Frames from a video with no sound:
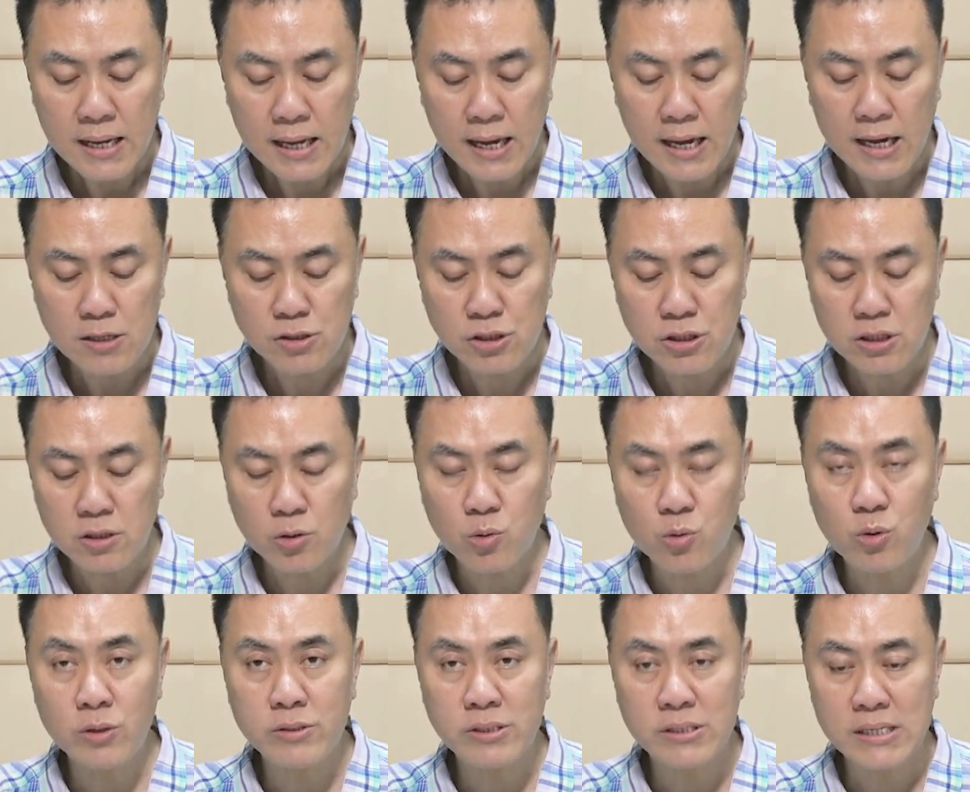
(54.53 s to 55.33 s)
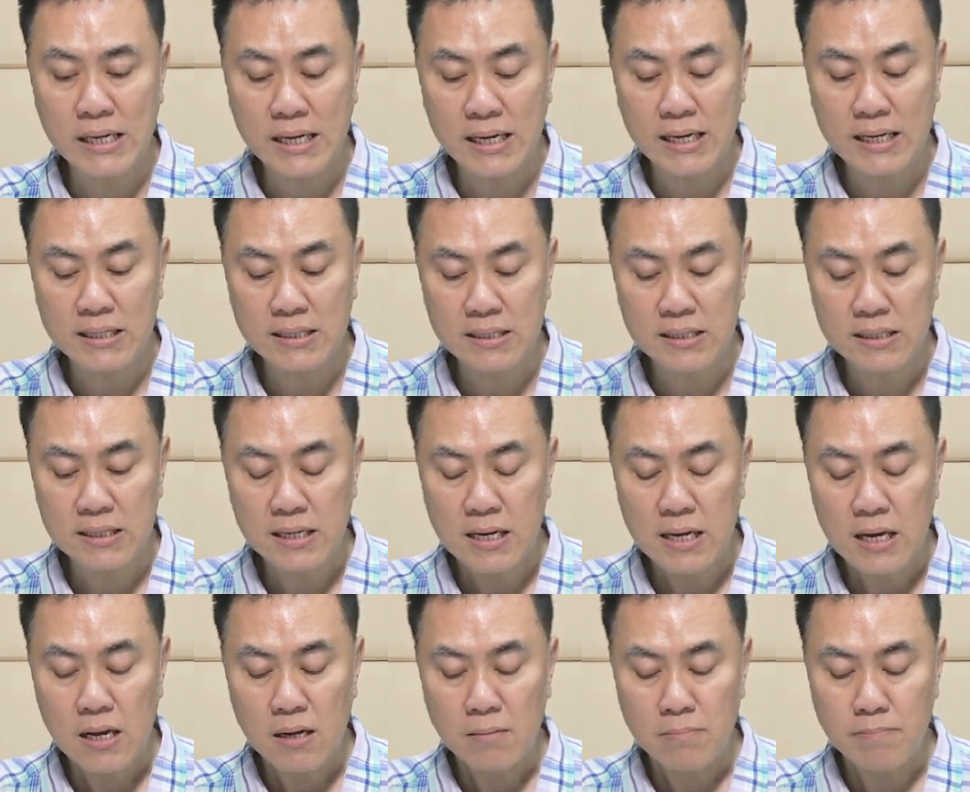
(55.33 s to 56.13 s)
Asian cuisine,
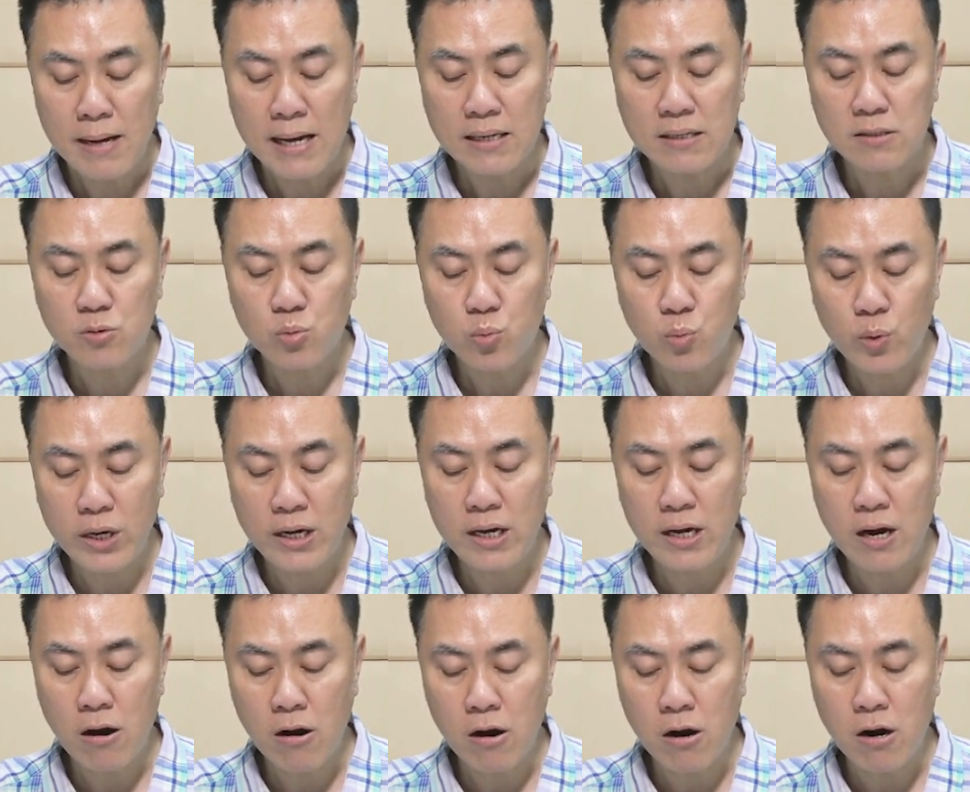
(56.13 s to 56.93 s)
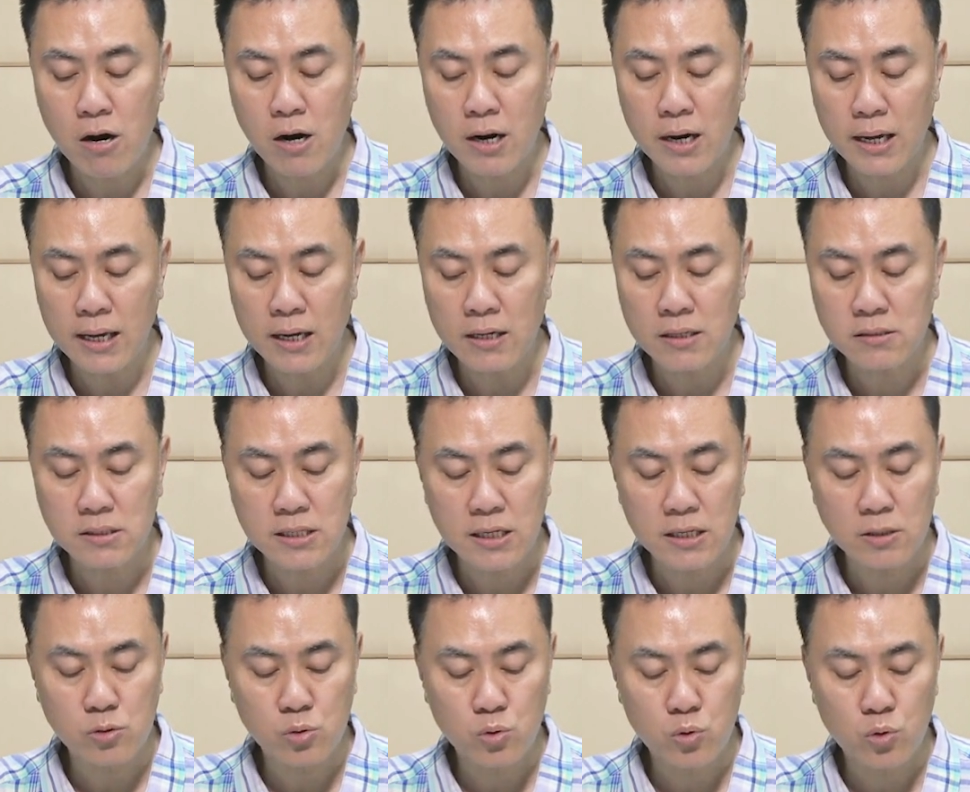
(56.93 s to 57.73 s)
but we are
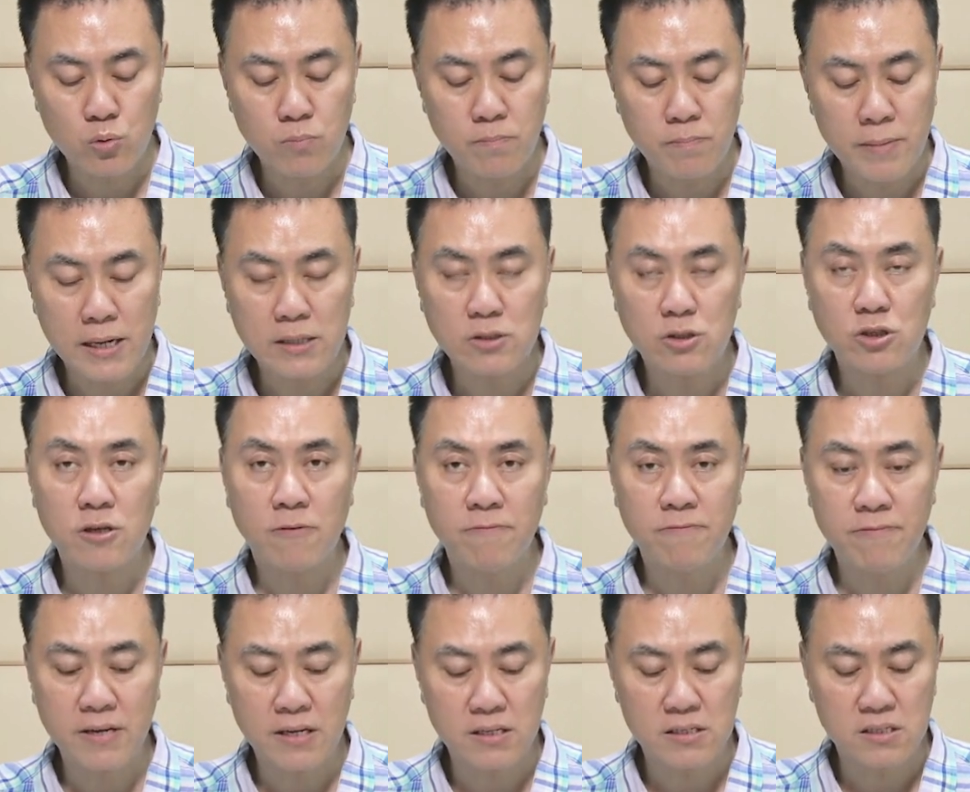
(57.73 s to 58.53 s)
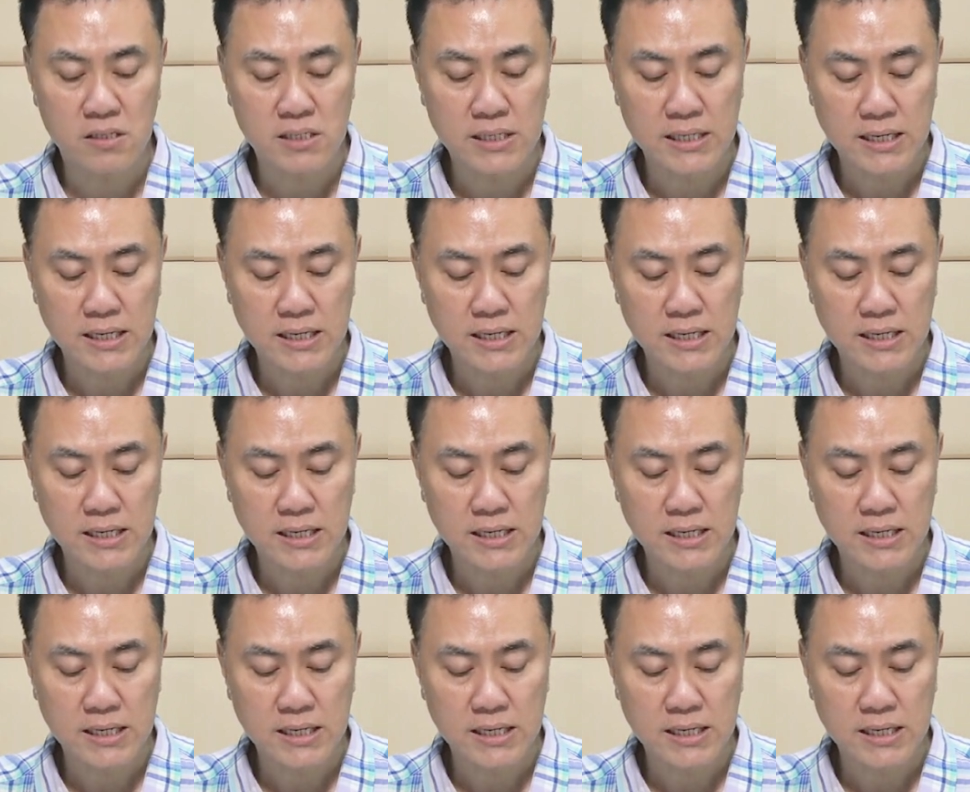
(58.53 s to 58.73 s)
eating too much of it.